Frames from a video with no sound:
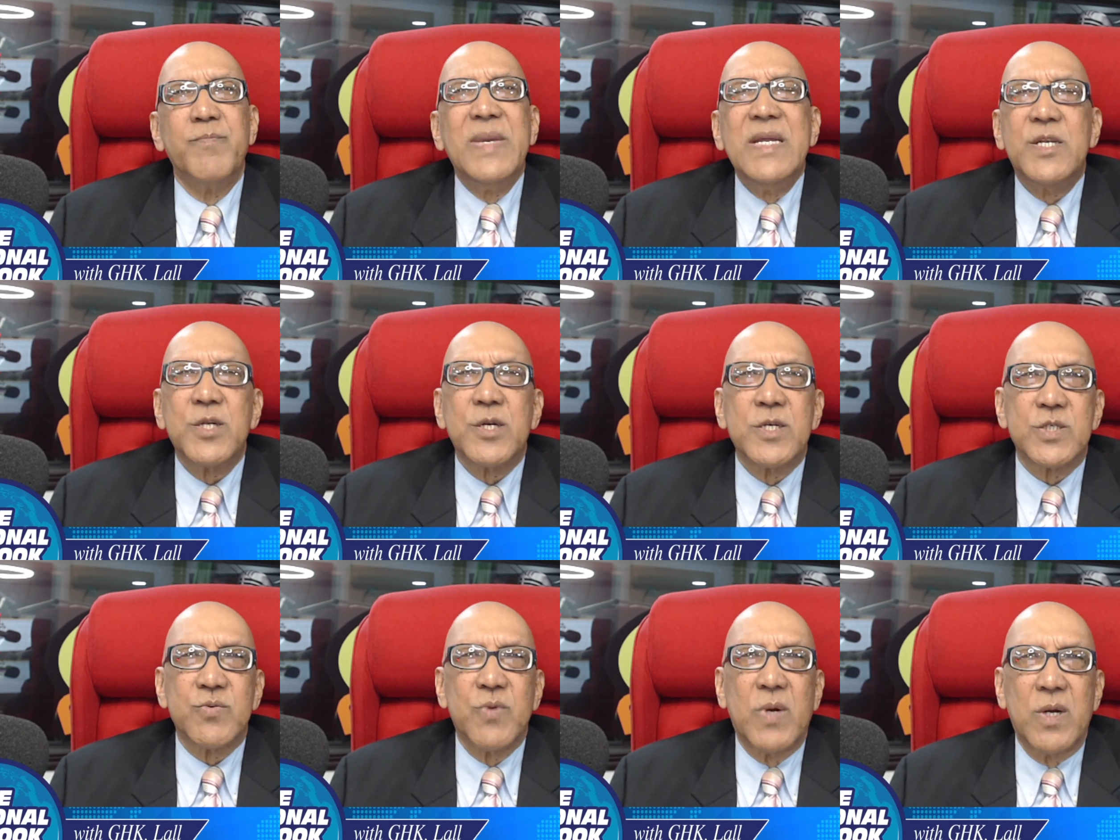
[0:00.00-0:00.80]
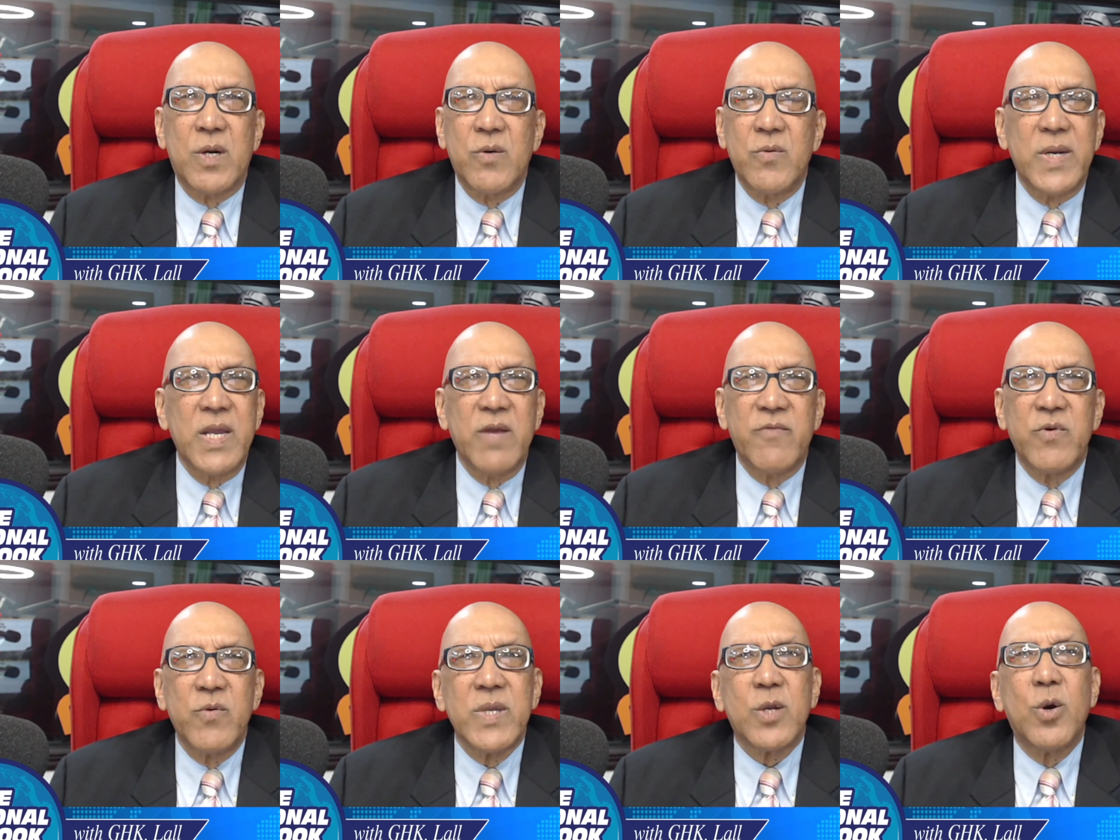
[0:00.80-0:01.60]
meters or
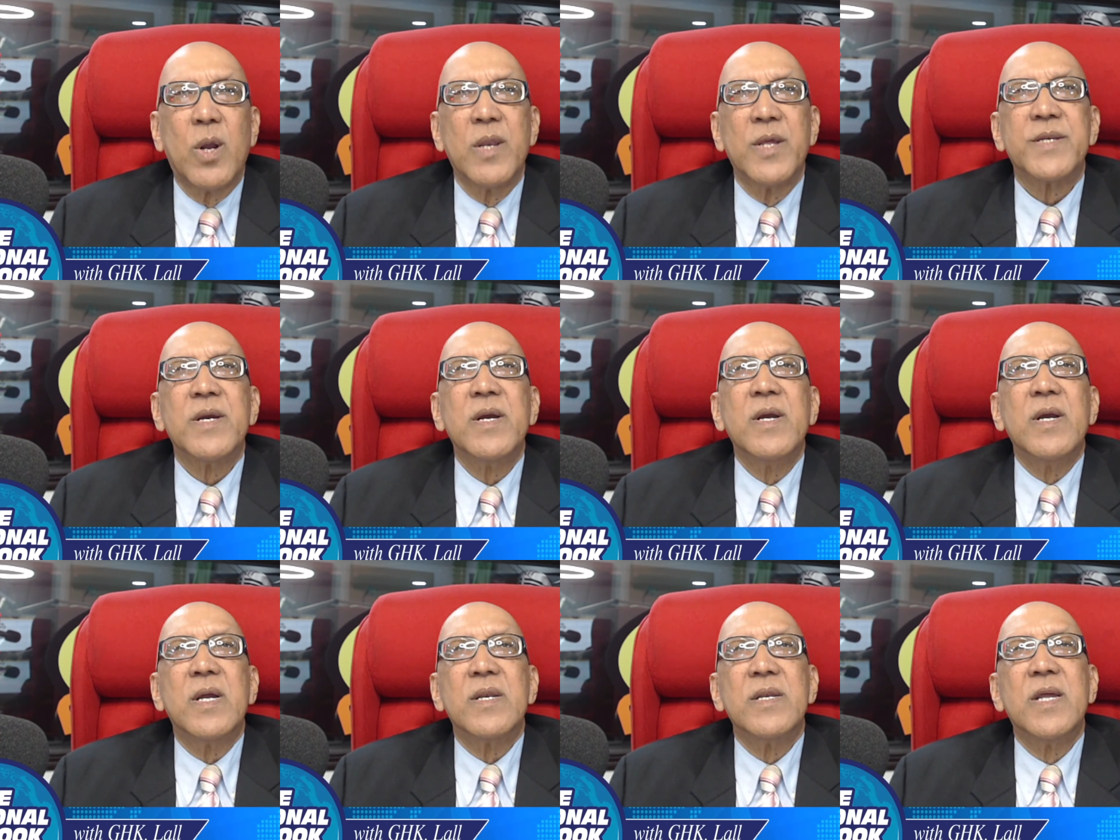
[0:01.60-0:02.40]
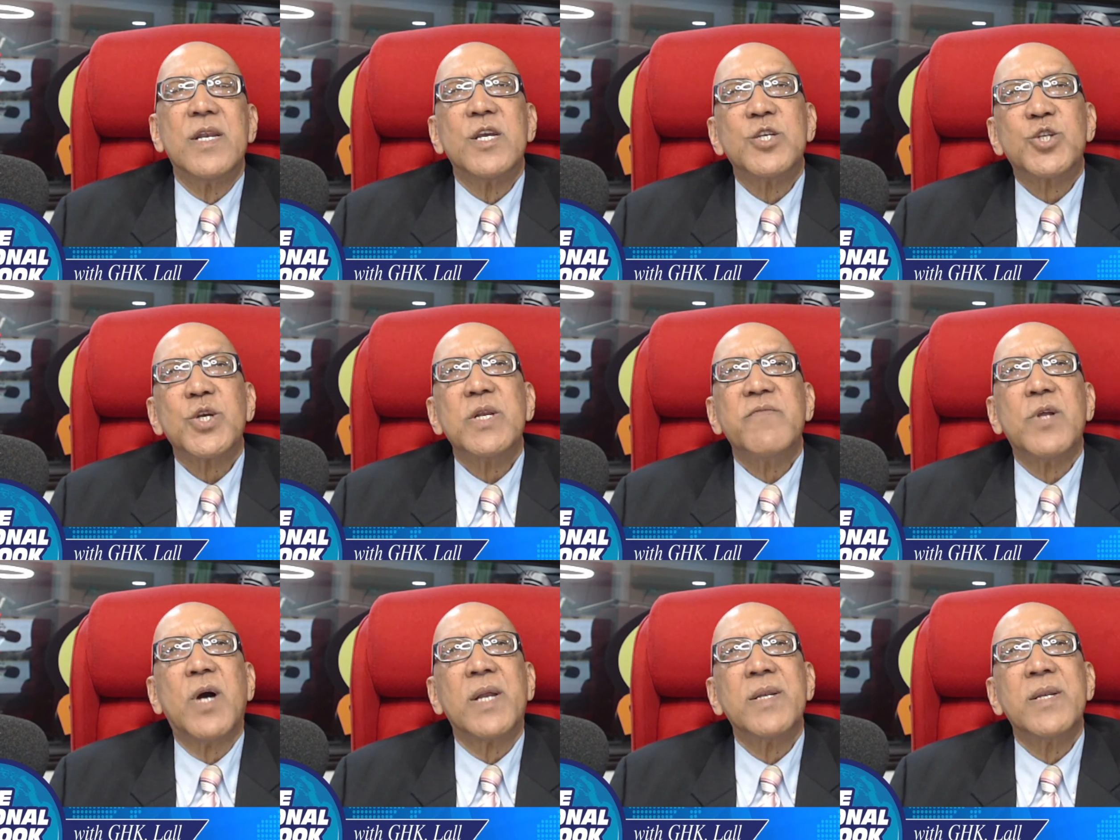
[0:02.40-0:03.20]
whatever we call it, that they should
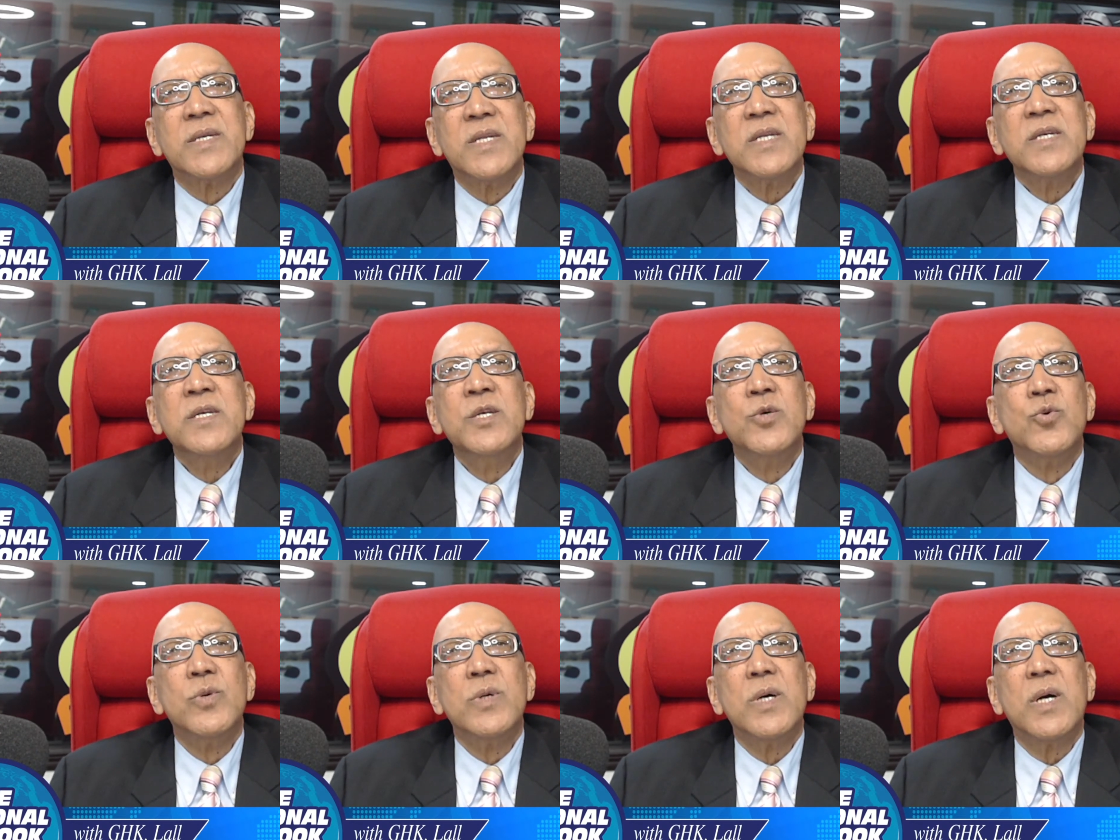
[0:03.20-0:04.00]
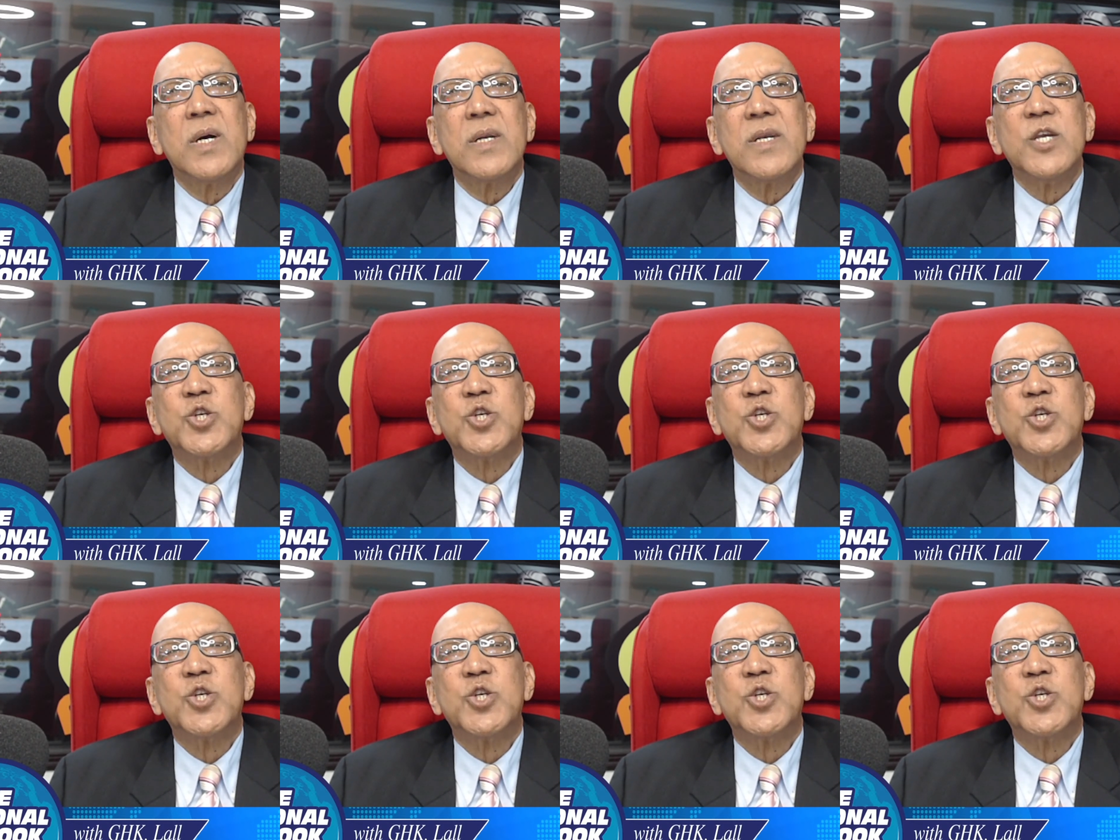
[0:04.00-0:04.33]
have done and didn't do, they